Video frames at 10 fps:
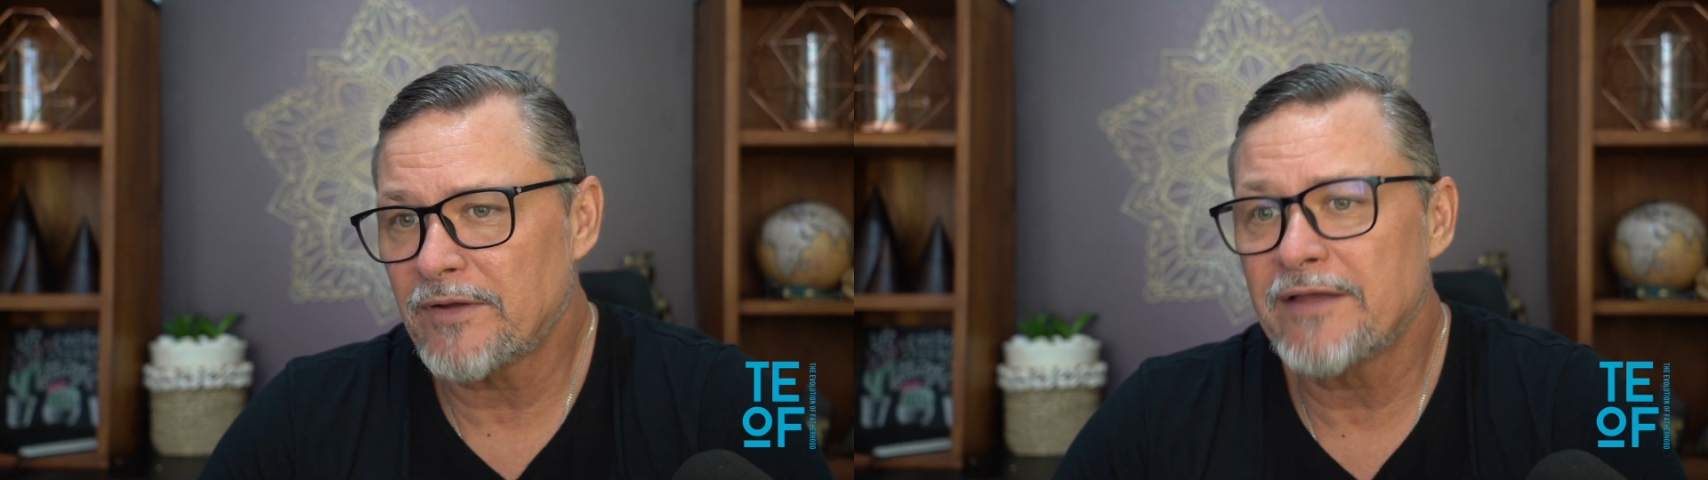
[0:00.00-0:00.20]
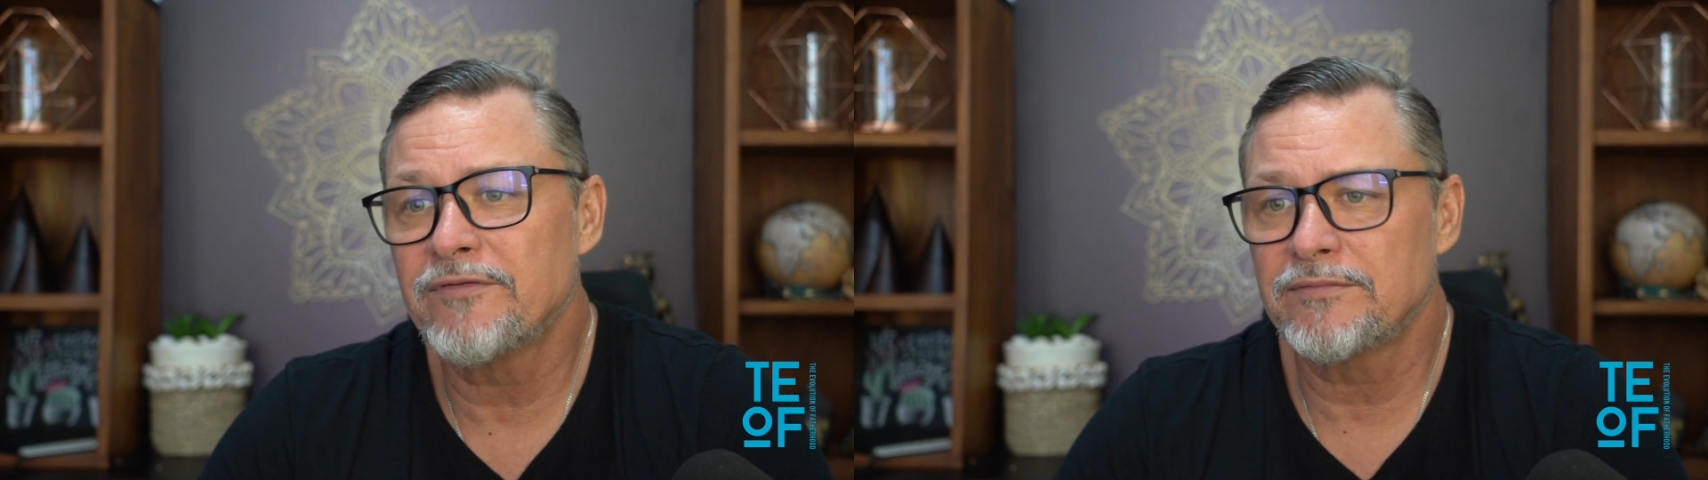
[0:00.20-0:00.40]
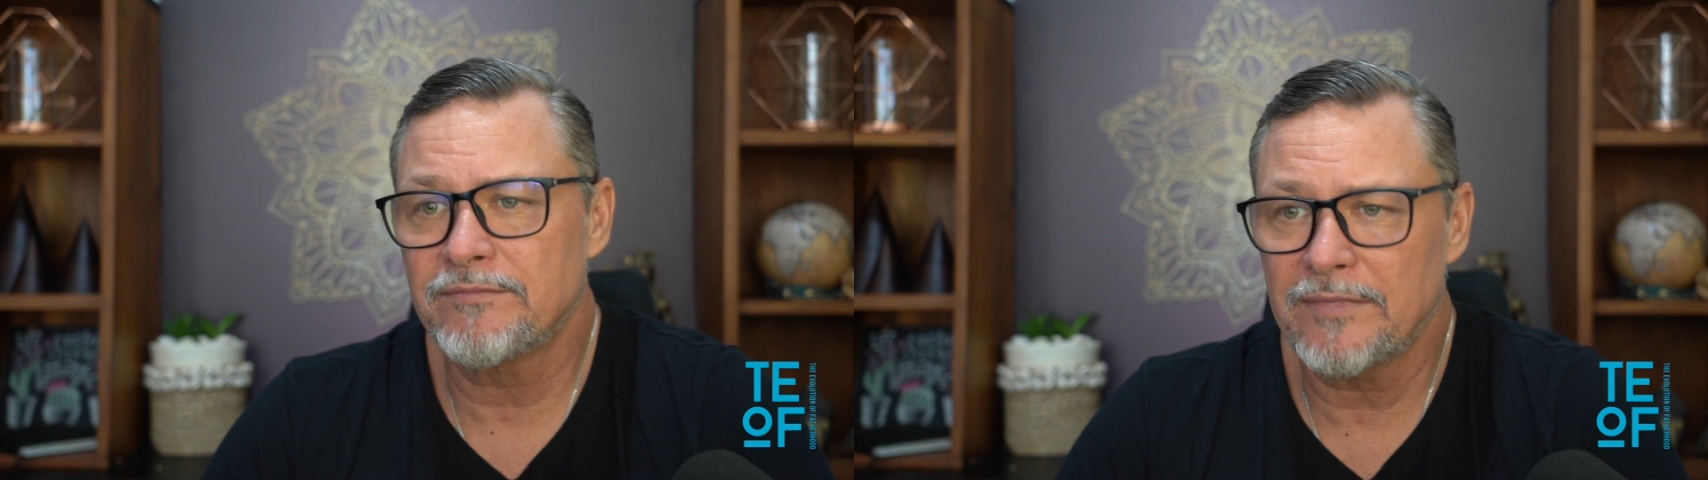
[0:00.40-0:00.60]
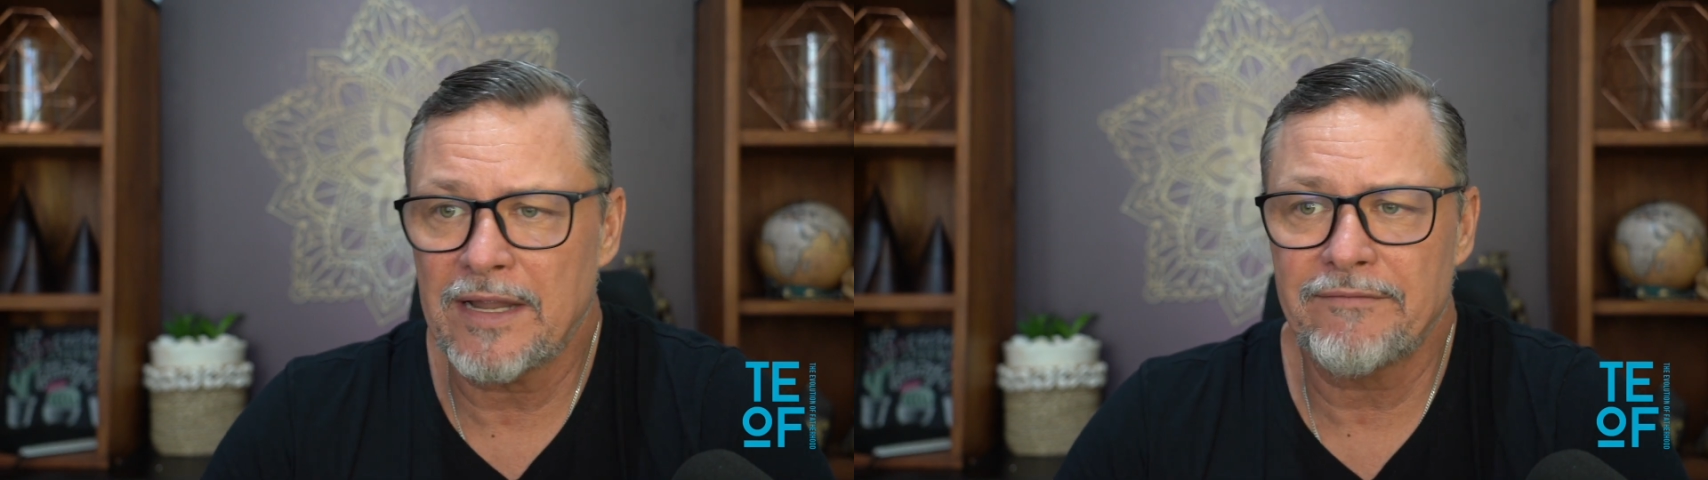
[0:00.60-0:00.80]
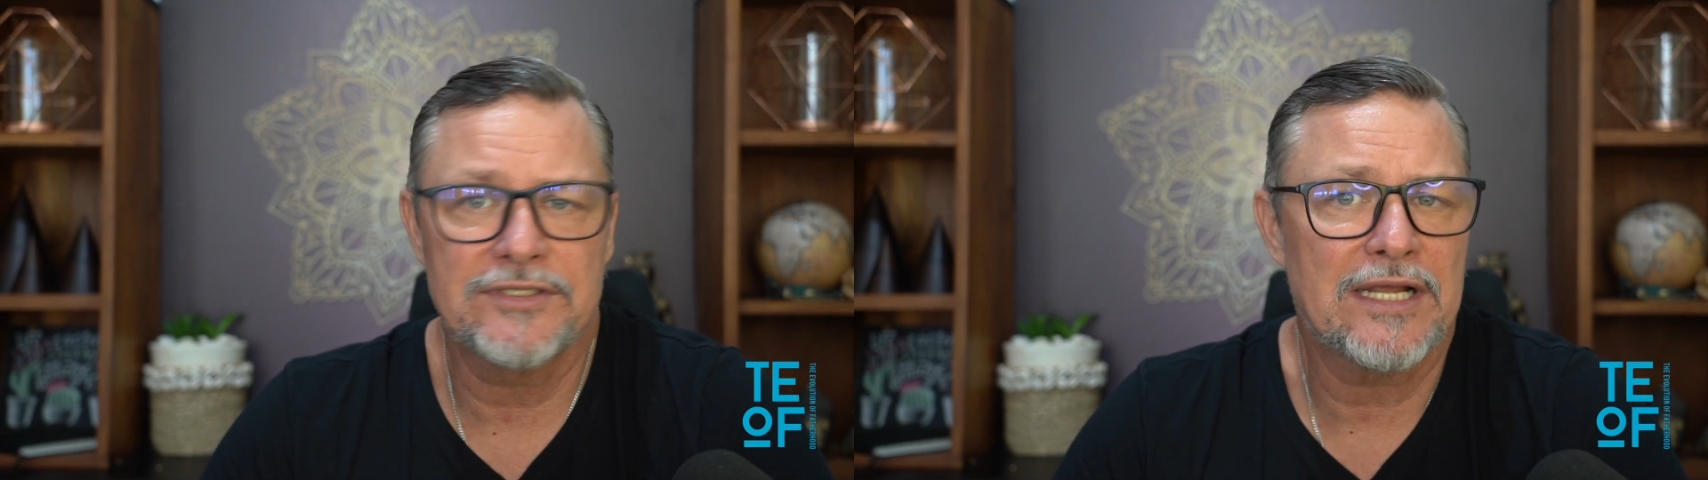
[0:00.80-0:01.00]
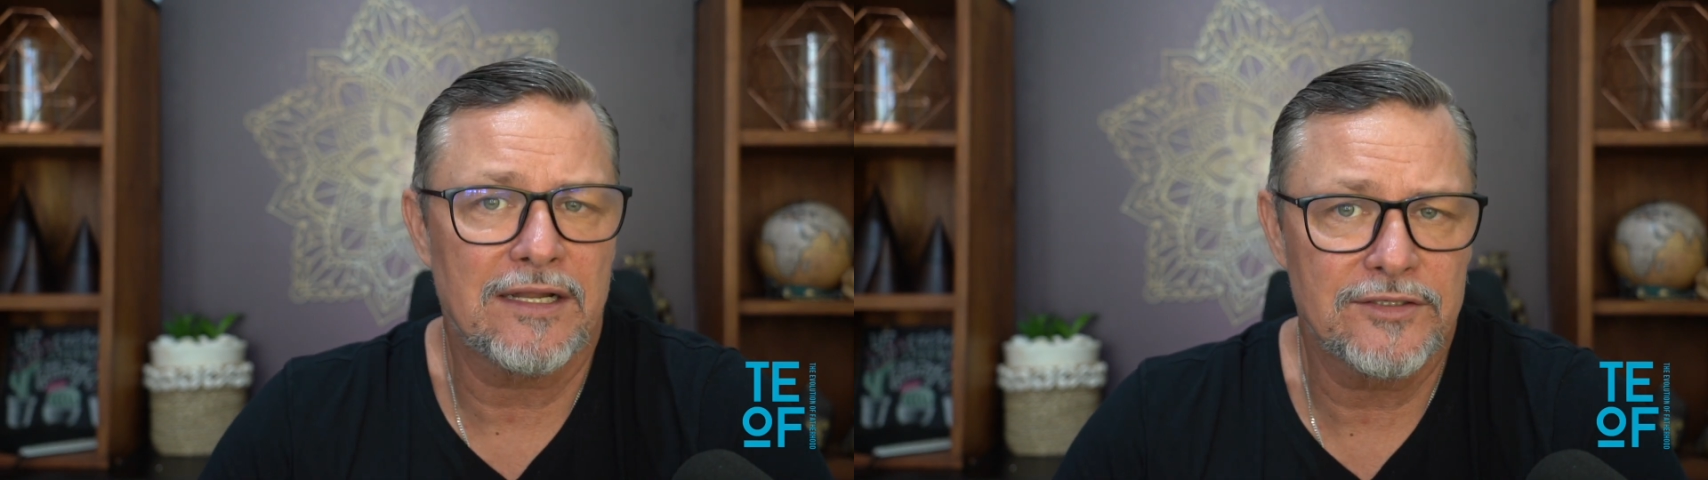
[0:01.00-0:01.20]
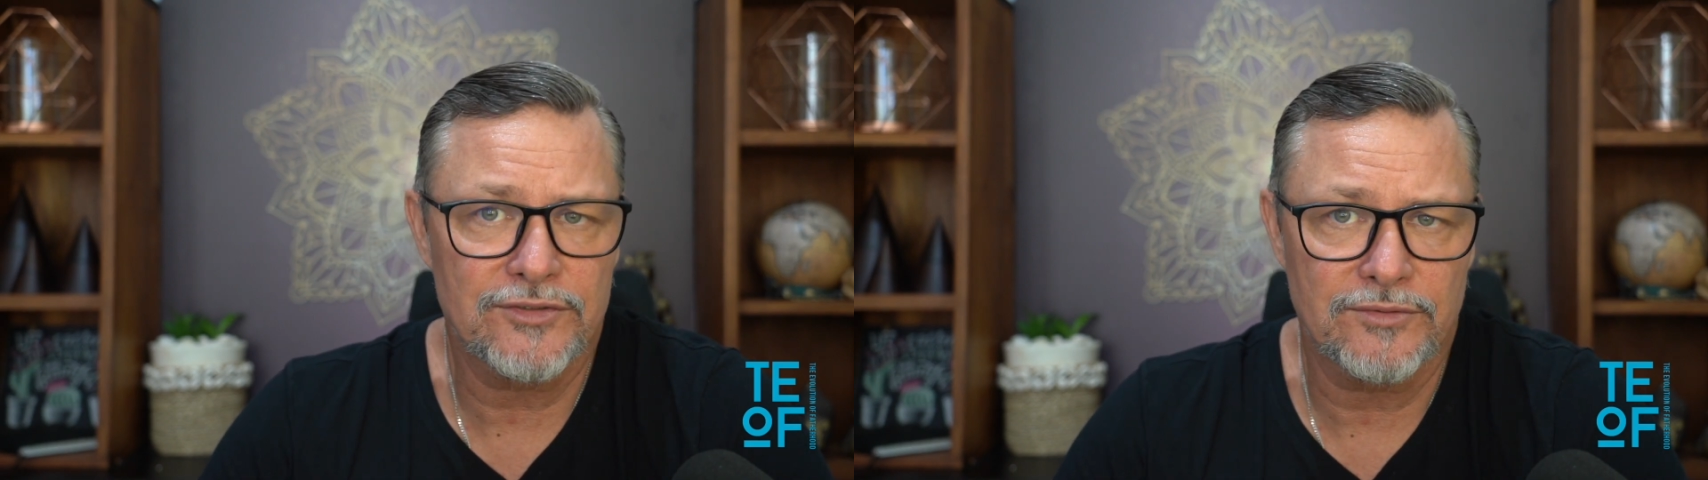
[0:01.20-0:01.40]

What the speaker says: I ever have a challenge,